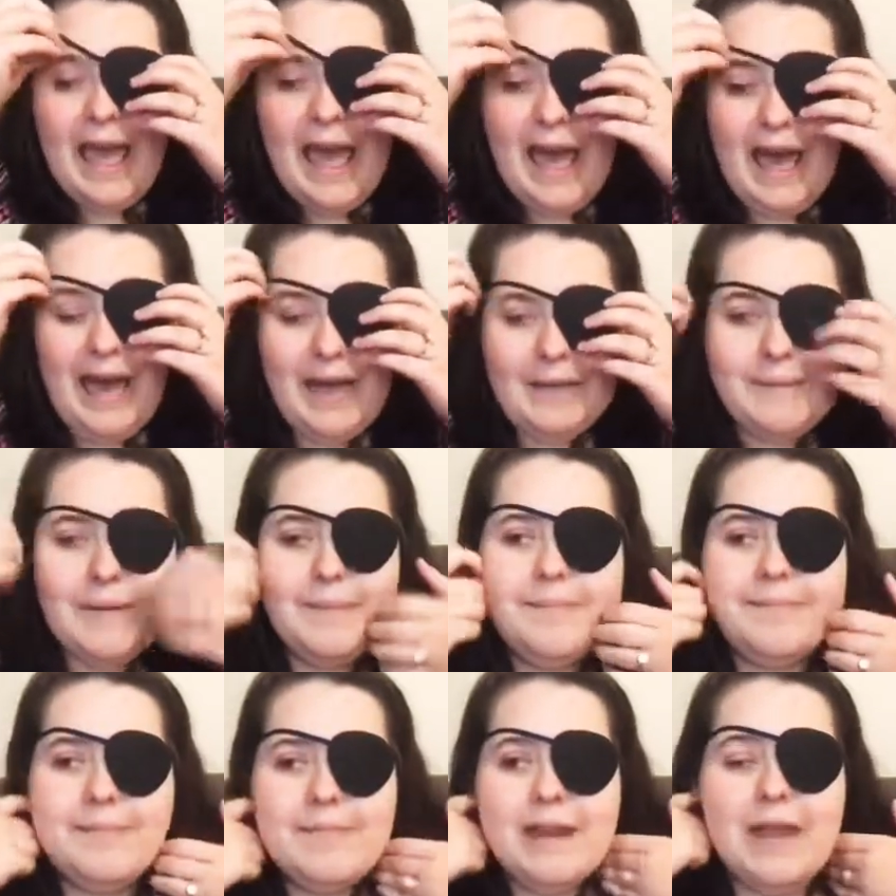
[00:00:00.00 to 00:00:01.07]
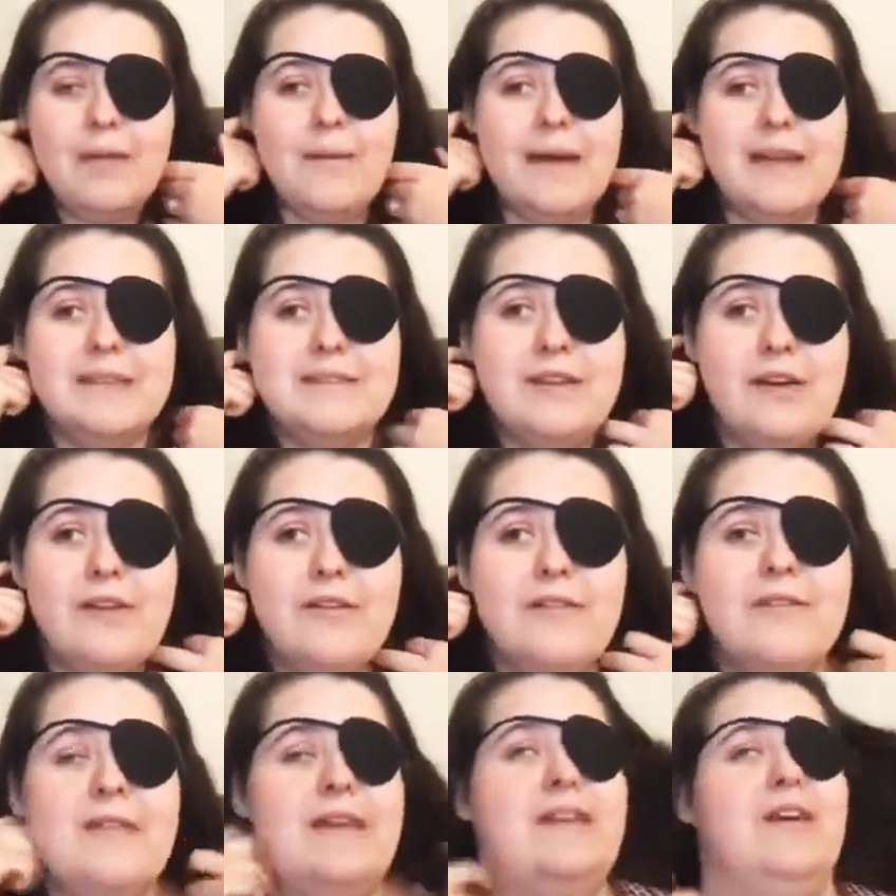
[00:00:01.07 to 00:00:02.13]
But anyway,
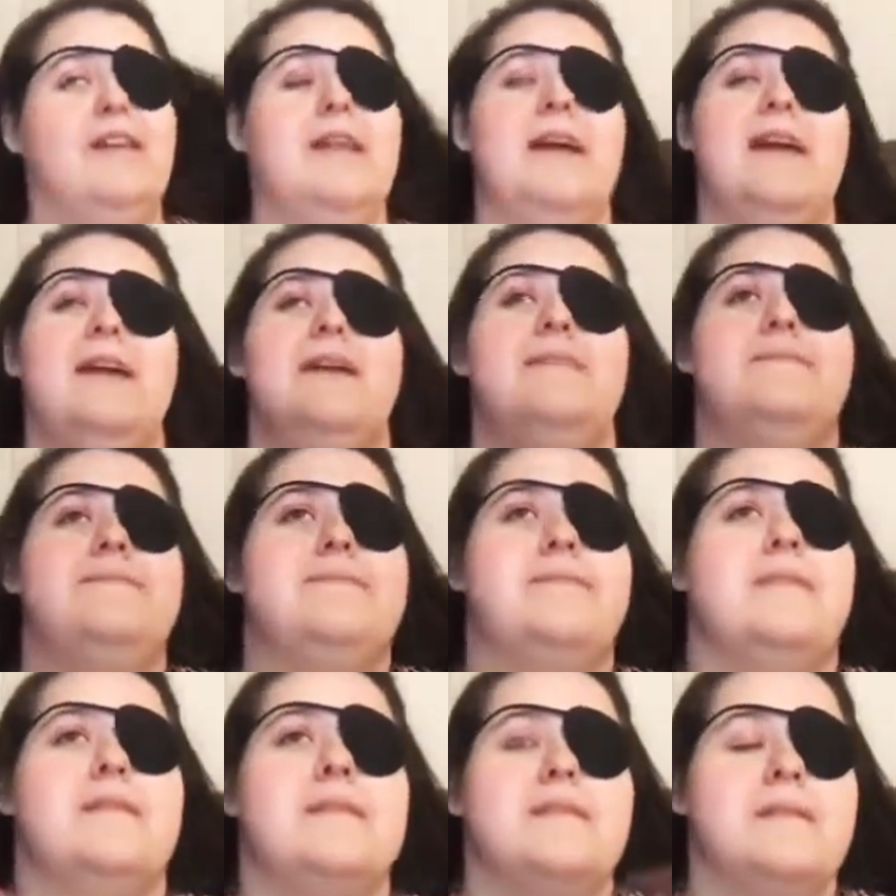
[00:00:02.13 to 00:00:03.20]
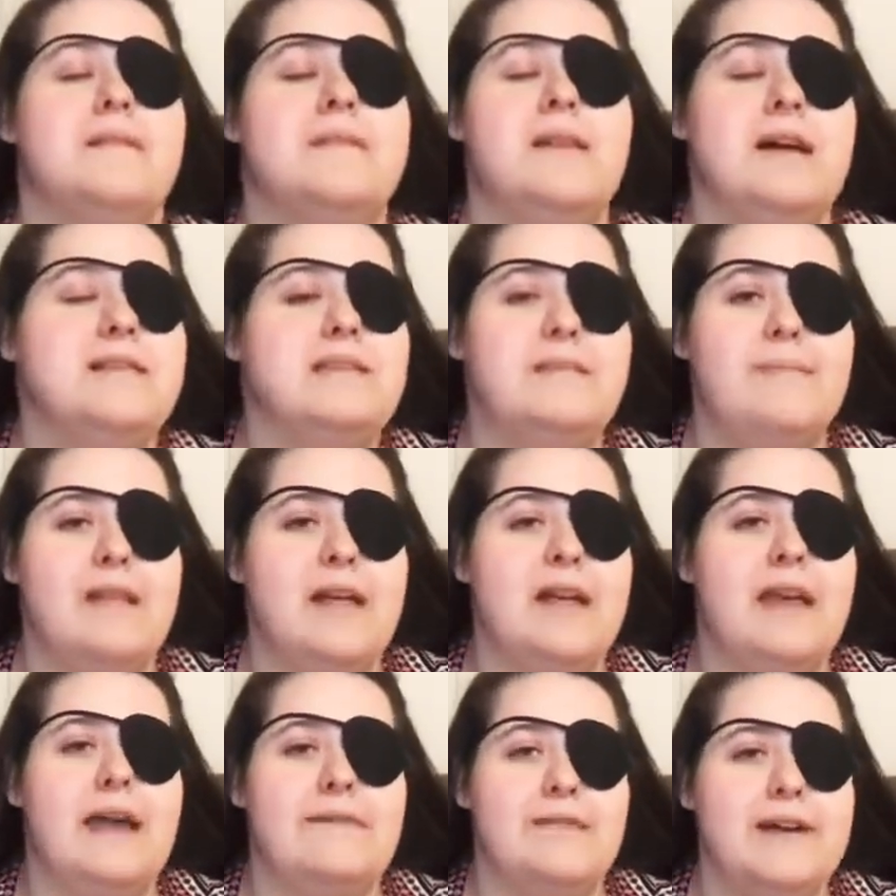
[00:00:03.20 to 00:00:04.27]
so they took, like, tons of
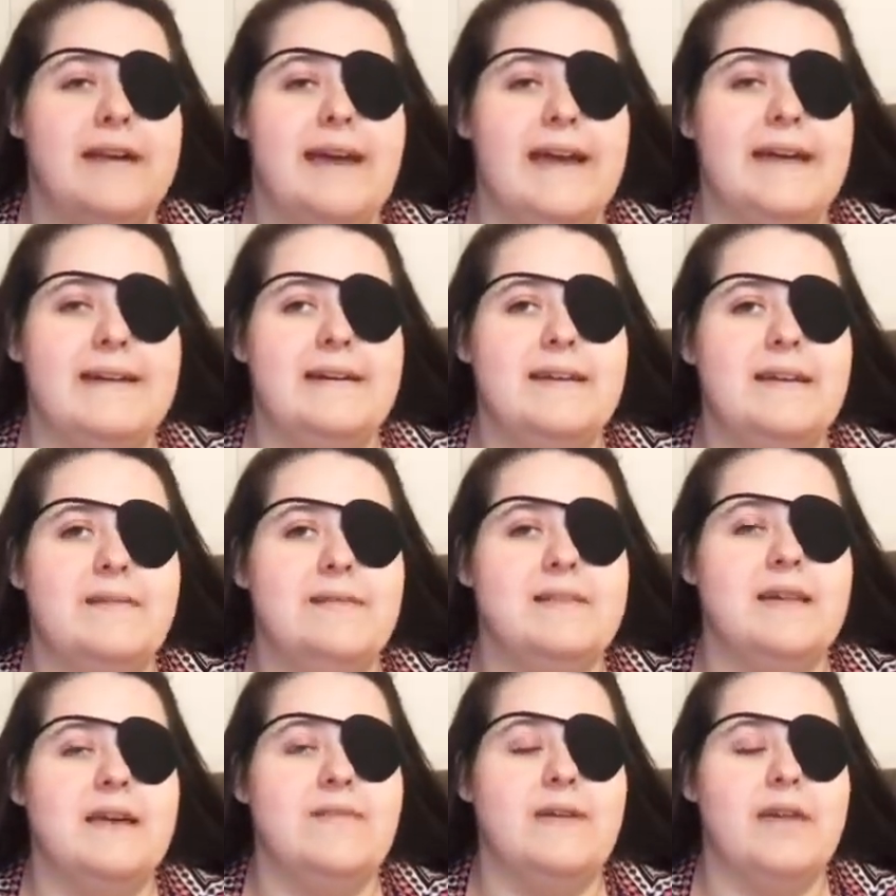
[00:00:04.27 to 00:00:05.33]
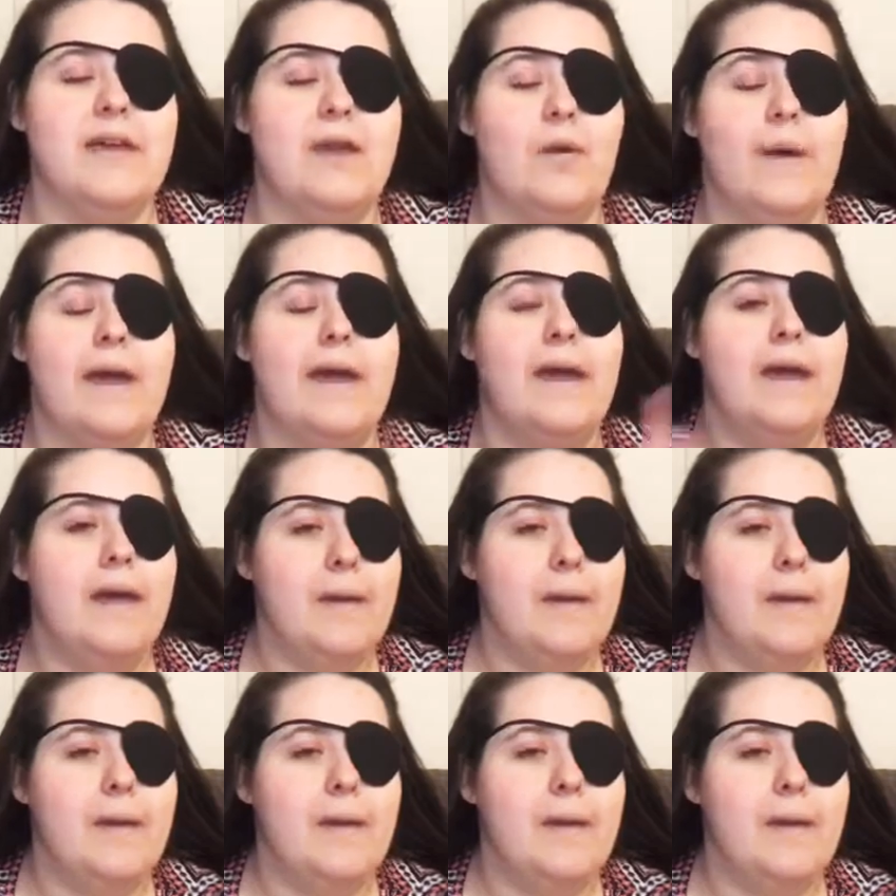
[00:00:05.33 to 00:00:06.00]
blood every day, and it was, like, really annoying.